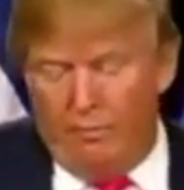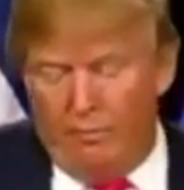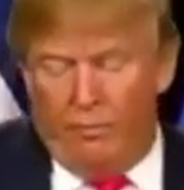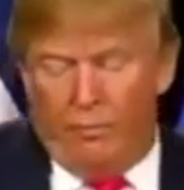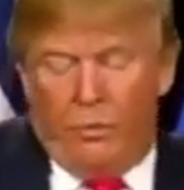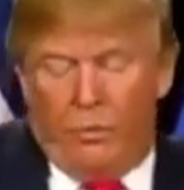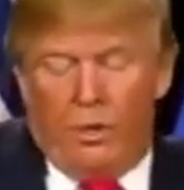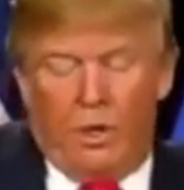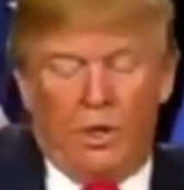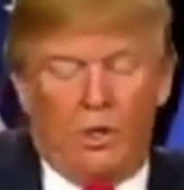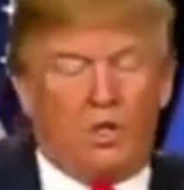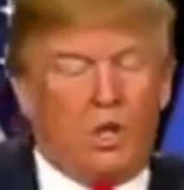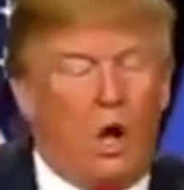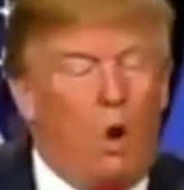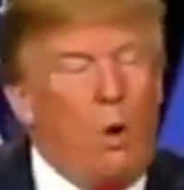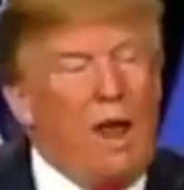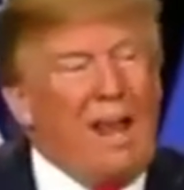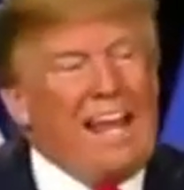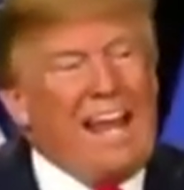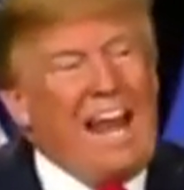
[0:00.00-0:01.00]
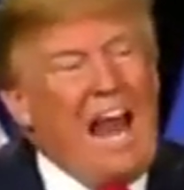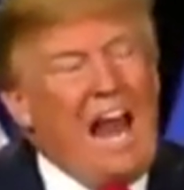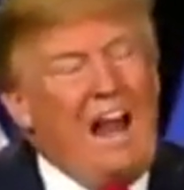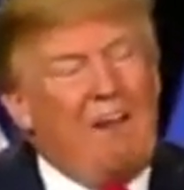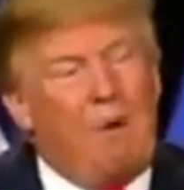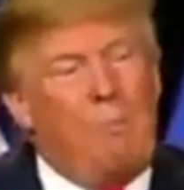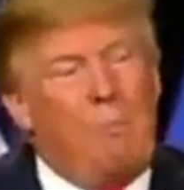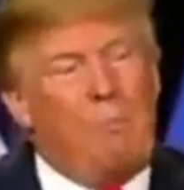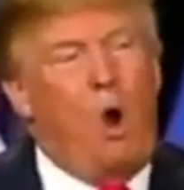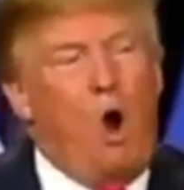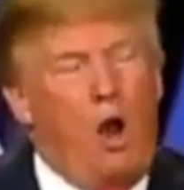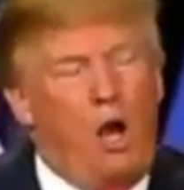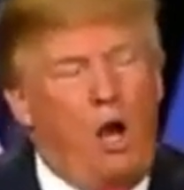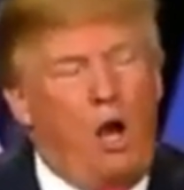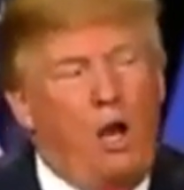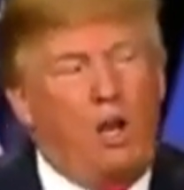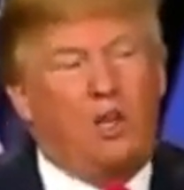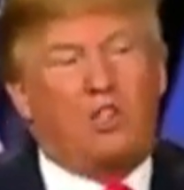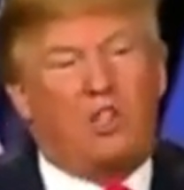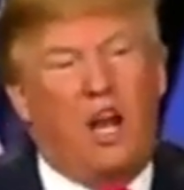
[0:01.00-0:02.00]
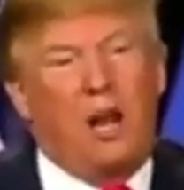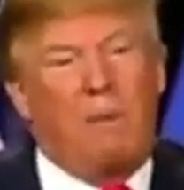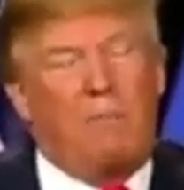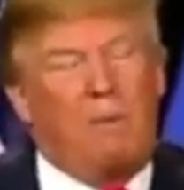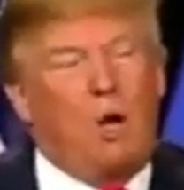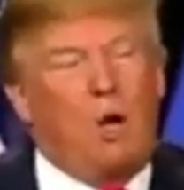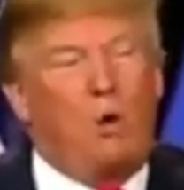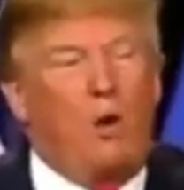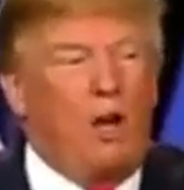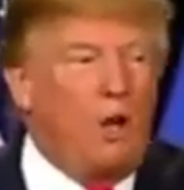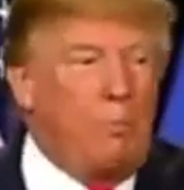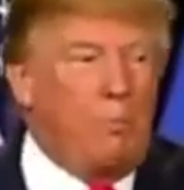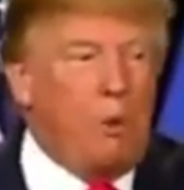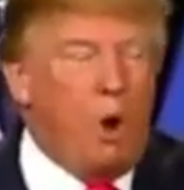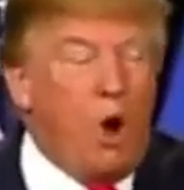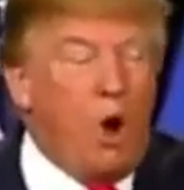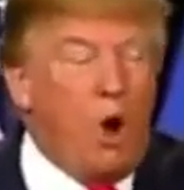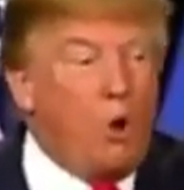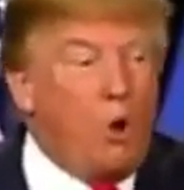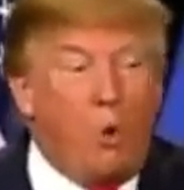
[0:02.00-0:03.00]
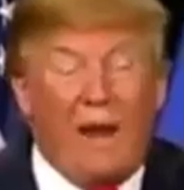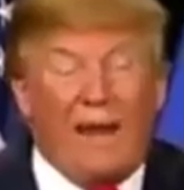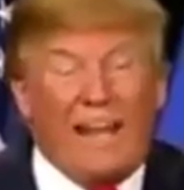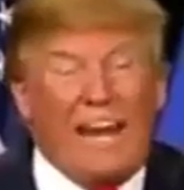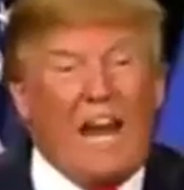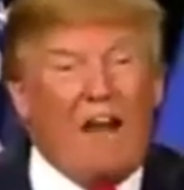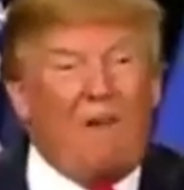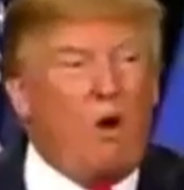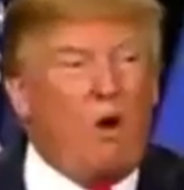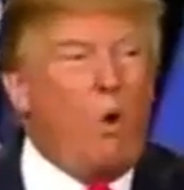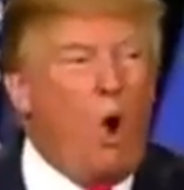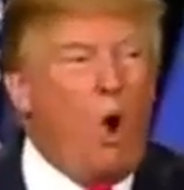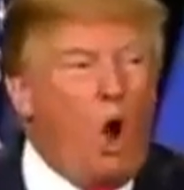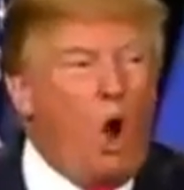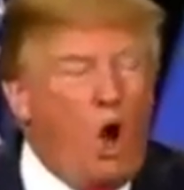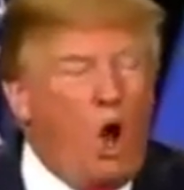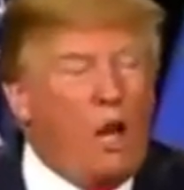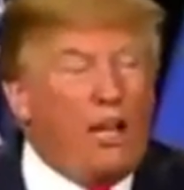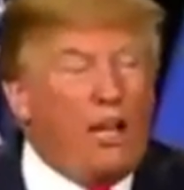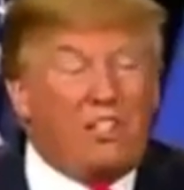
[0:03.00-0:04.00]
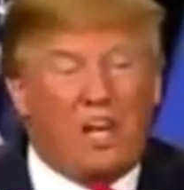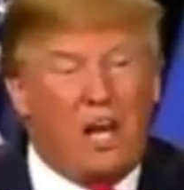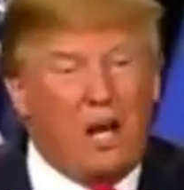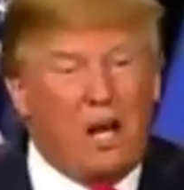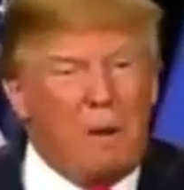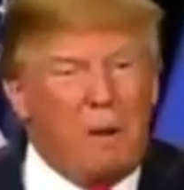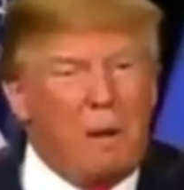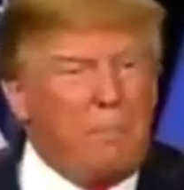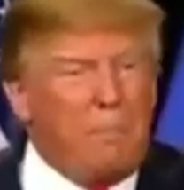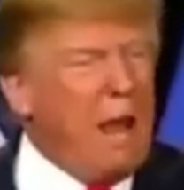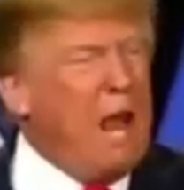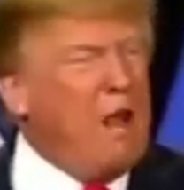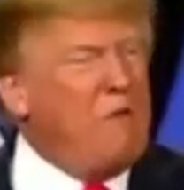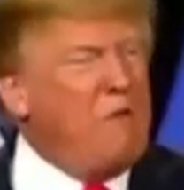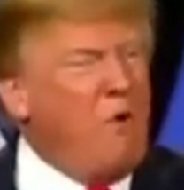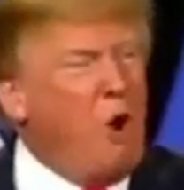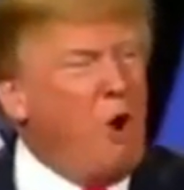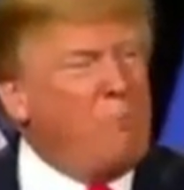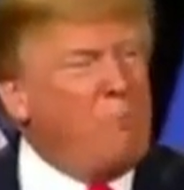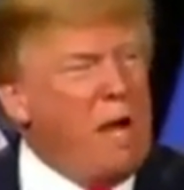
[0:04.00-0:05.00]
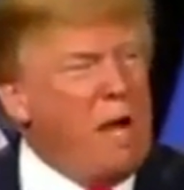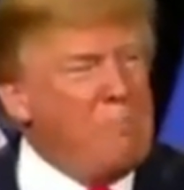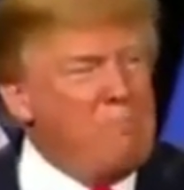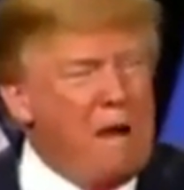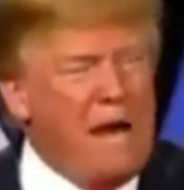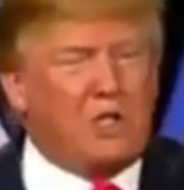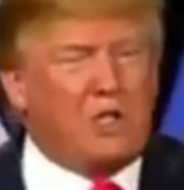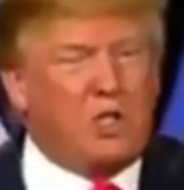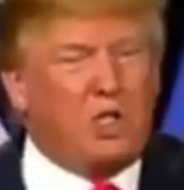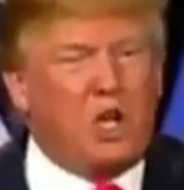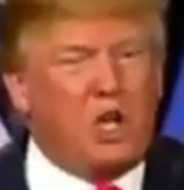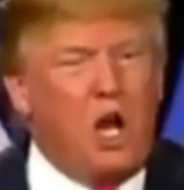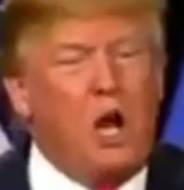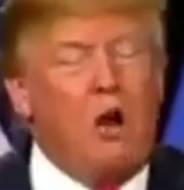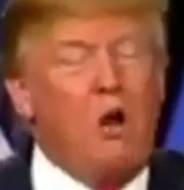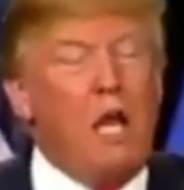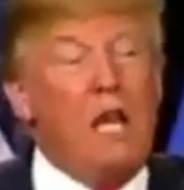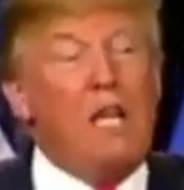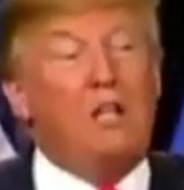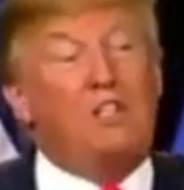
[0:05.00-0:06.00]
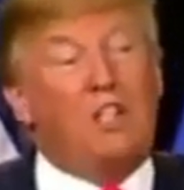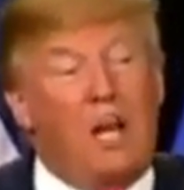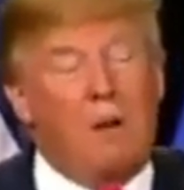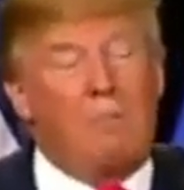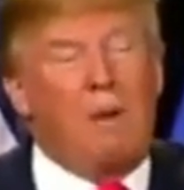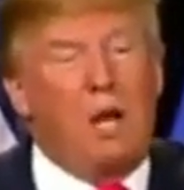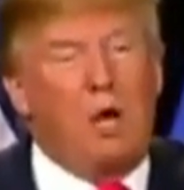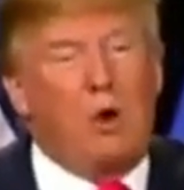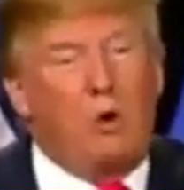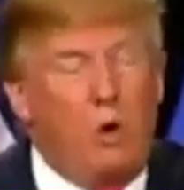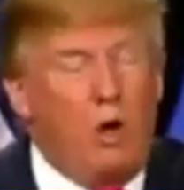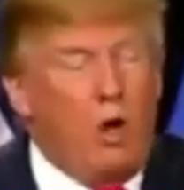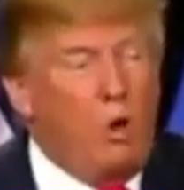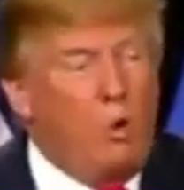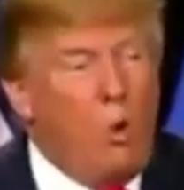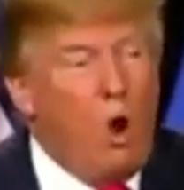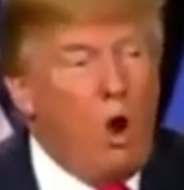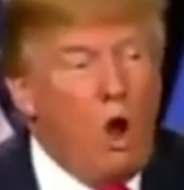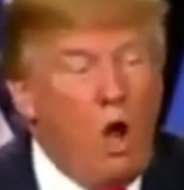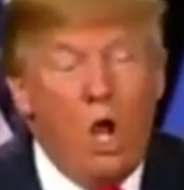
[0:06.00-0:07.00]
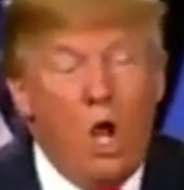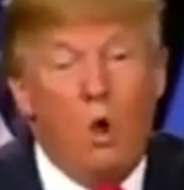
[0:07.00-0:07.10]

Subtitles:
So we're going to have a border. It's going to be a real border. We're going to have a wall. It's going to be paid for by Mexico. It's going to be a real wall.